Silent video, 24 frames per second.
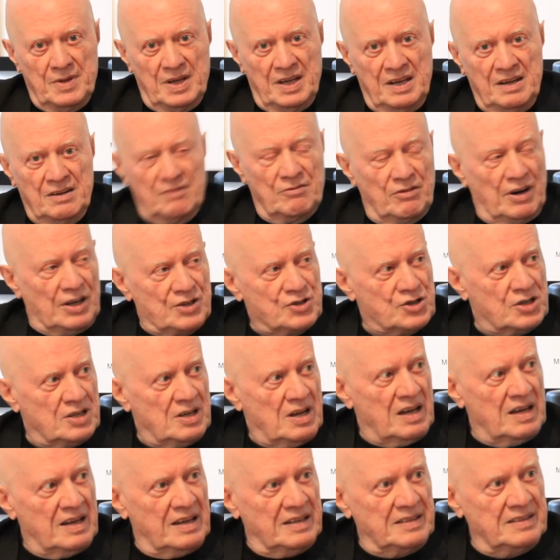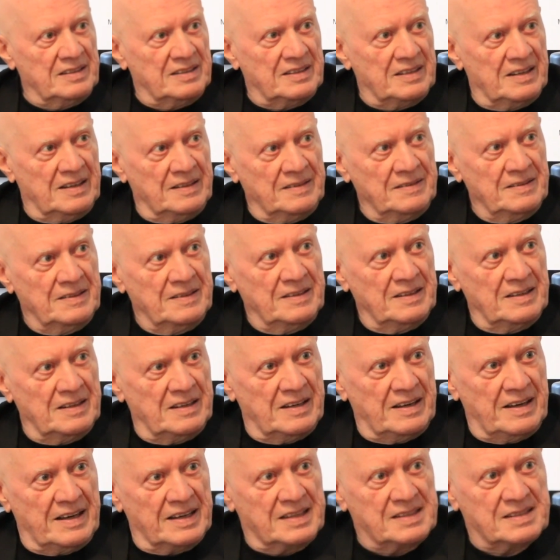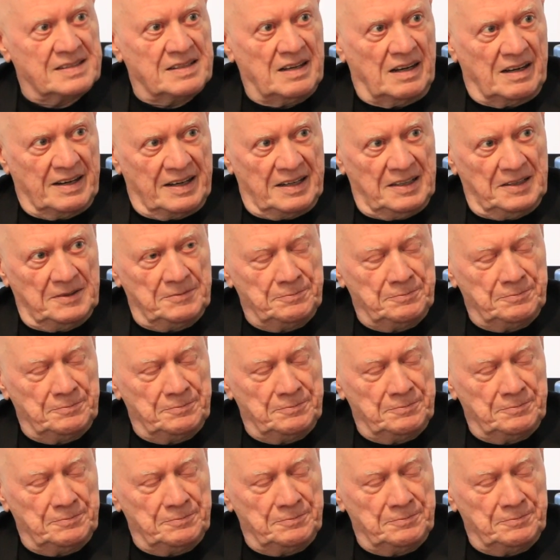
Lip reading: in Russia and in exile.